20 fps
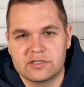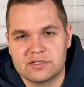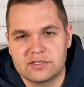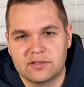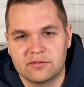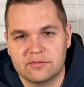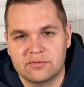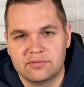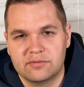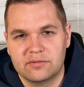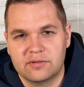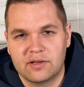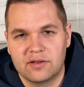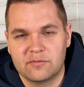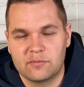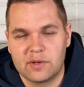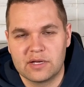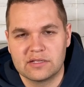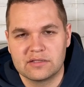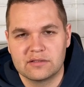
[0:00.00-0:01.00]
of,
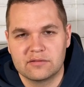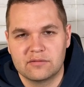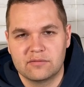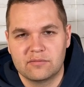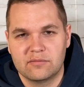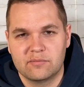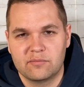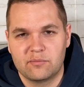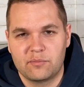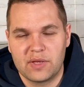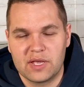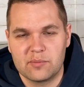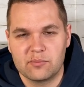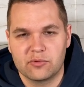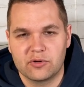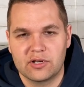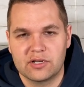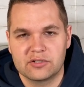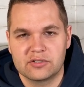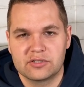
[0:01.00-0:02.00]
of my
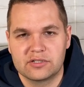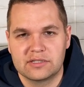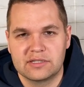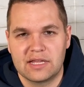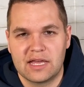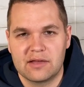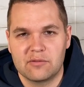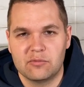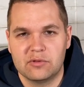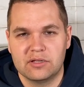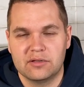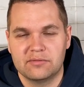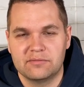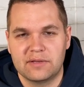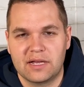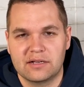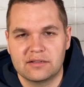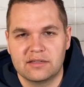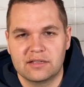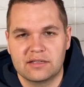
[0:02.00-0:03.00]
paintbrush that will
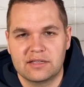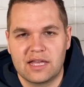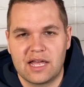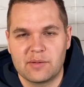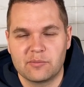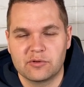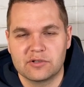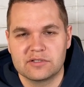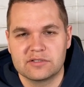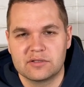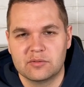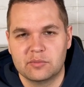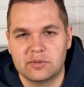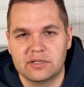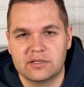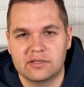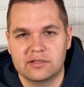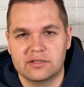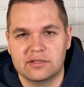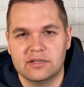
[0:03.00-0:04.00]
affect the camera
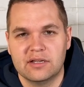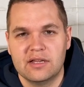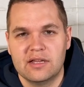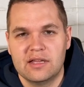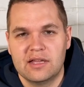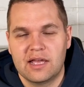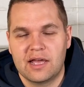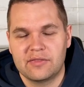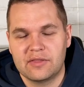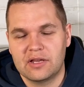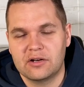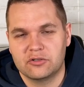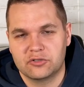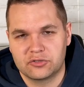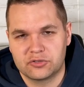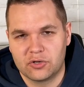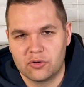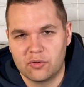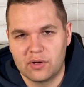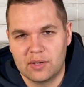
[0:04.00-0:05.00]
stability and that'll
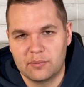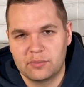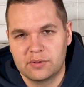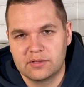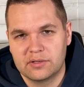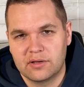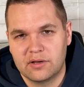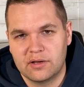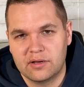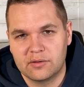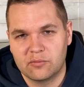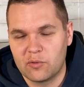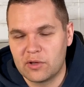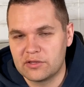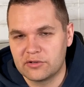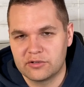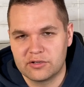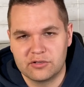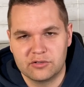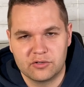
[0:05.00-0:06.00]
show up uh,
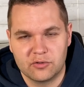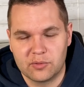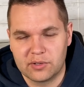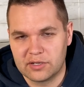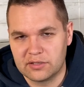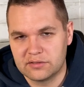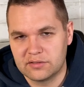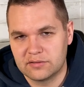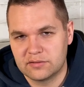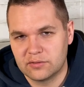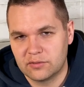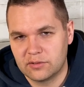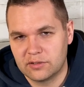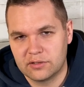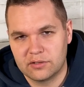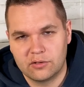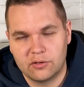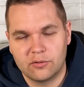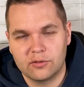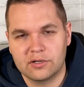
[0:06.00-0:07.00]
whether you're doing a
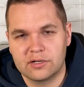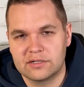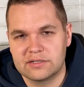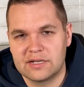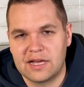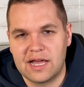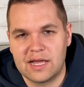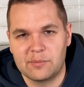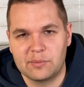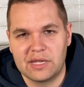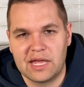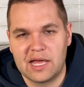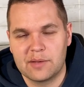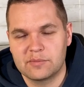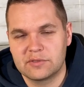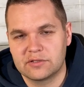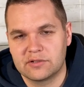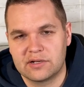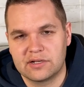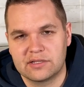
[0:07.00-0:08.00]
tutorial or a time
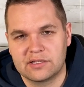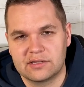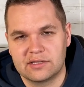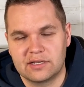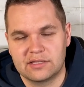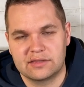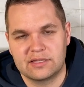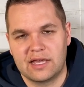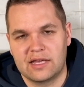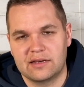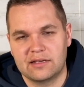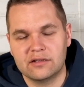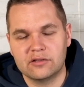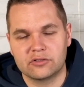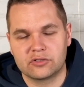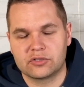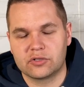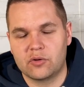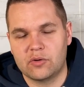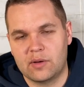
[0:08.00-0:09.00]
lapse or anything like that
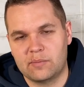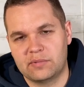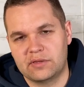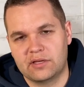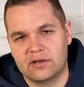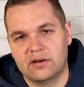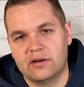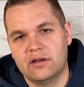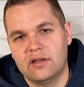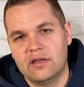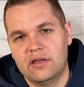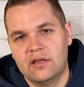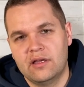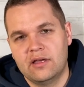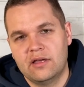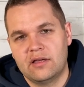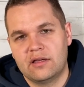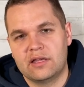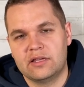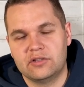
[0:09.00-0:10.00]
it'll show up there
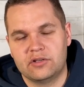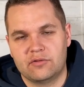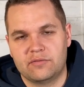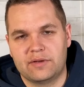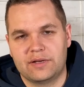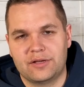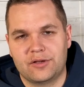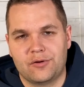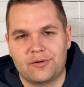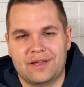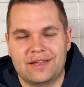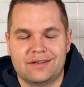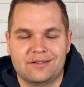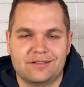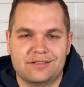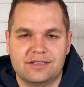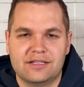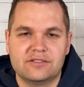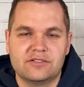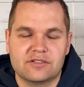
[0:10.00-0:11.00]
in your video
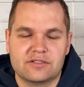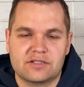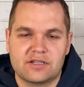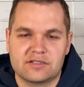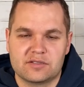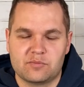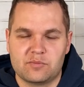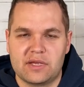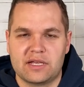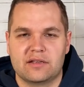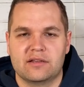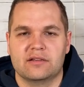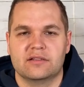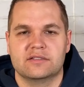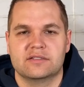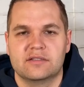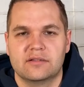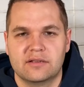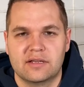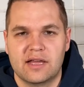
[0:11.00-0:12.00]
and it just doesn't make it
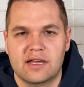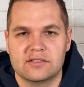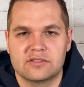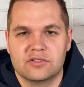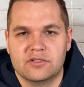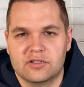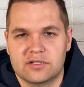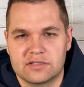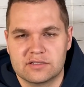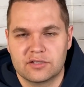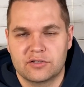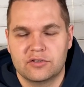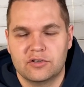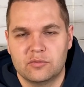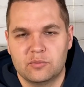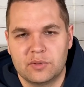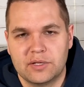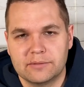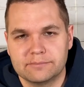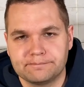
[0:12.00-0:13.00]
as as good as it
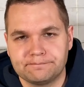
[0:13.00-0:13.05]
could be